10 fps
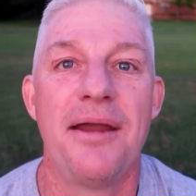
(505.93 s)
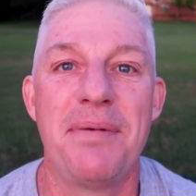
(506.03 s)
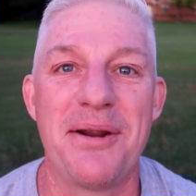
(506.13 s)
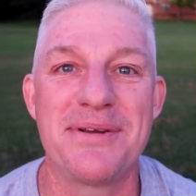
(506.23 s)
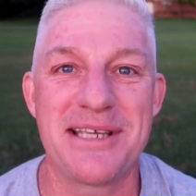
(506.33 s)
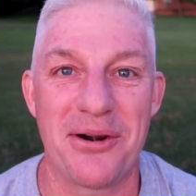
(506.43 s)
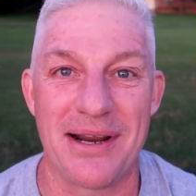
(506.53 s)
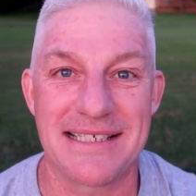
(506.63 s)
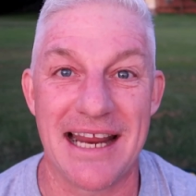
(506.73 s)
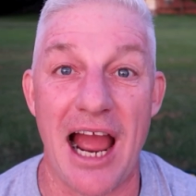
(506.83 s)
But it was
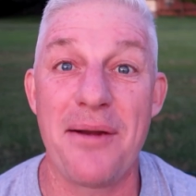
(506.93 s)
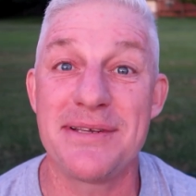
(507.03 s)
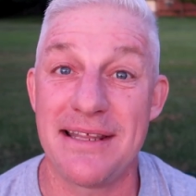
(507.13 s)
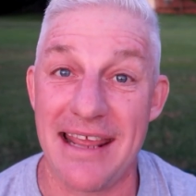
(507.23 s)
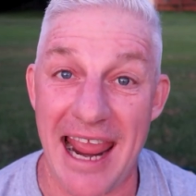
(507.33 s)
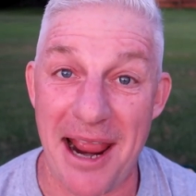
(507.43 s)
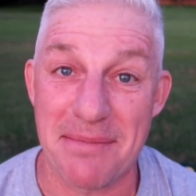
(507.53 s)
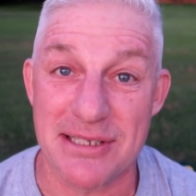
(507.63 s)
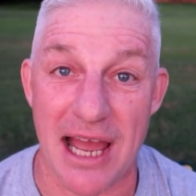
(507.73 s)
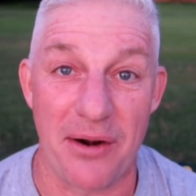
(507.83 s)
interesting. I was in the
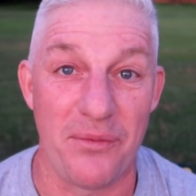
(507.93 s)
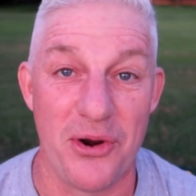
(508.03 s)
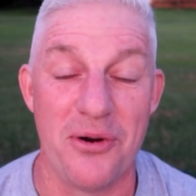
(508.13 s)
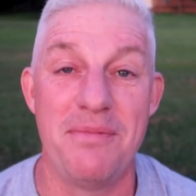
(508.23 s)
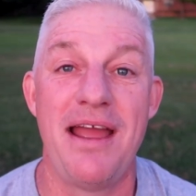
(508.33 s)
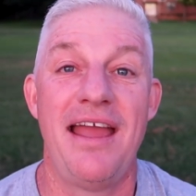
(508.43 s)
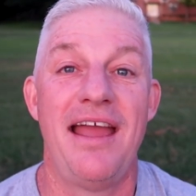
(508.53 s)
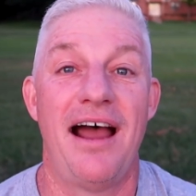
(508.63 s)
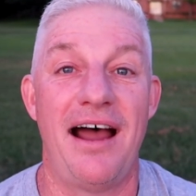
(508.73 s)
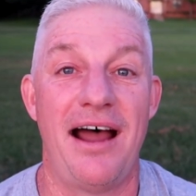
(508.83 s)
Amazon room
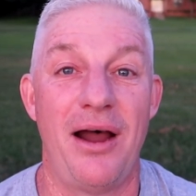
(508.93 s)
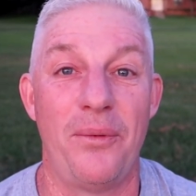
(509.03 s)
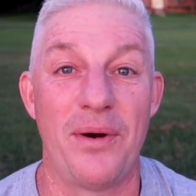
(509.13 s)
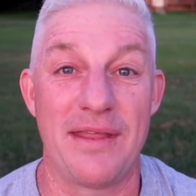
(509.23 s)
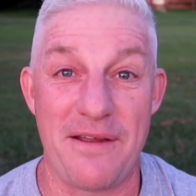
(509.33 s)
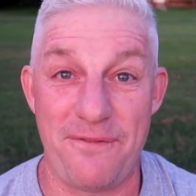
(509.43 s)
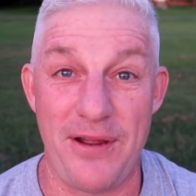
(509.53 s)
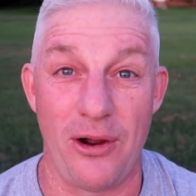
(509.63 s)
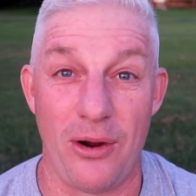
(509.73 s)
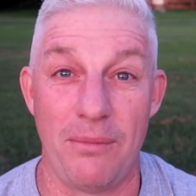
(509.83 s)
uh, where they
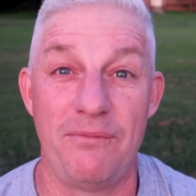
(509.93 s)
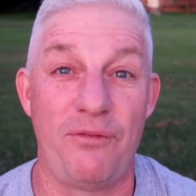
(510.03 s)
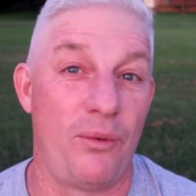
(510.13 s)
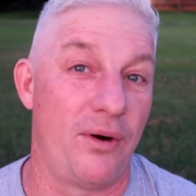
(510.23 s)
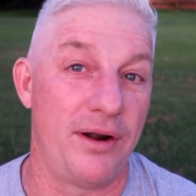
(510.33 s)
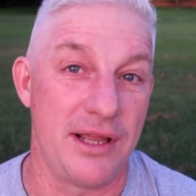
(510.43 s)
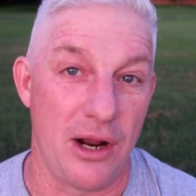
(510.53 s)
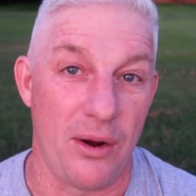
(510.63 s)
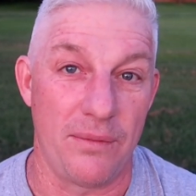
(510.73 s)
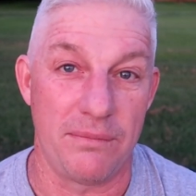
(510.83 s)
film for, you
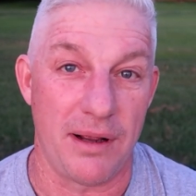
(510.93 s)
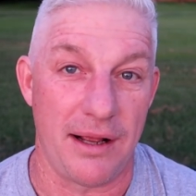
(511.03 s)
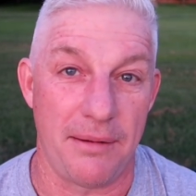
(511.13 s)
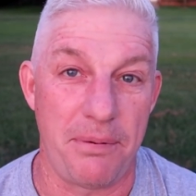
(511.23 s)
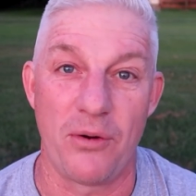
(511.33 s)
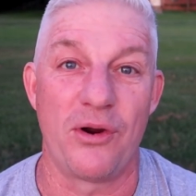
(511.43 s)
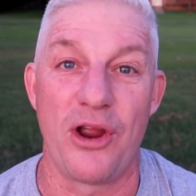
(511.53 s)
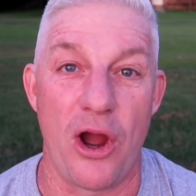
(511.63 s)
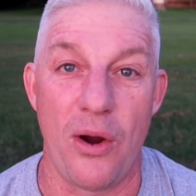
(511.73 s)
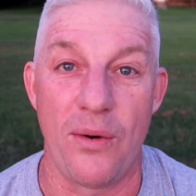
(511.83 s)
know, uh,
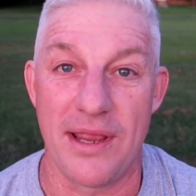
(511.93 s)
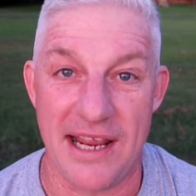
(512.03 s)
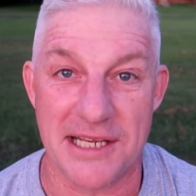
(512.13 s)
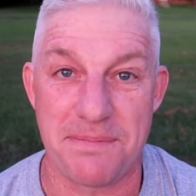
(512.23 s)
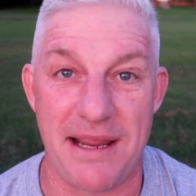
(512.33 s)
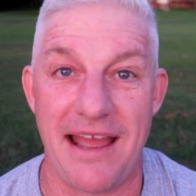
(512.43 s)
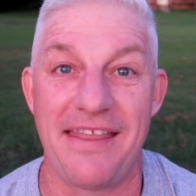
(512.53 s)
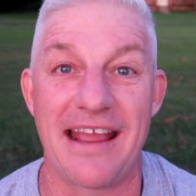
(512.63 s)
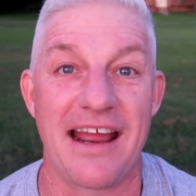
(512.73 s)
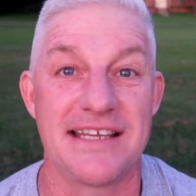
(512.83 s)
PokerGo, E S P
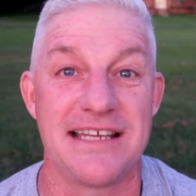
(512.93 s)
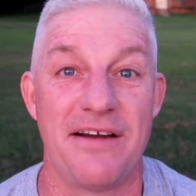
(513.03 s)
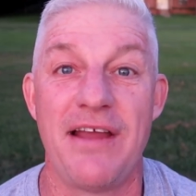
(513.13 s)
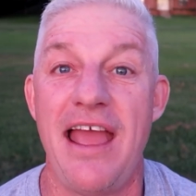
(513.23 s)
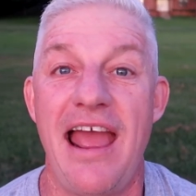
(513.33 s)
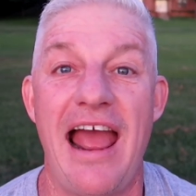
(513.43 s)
N, that kind of stuff.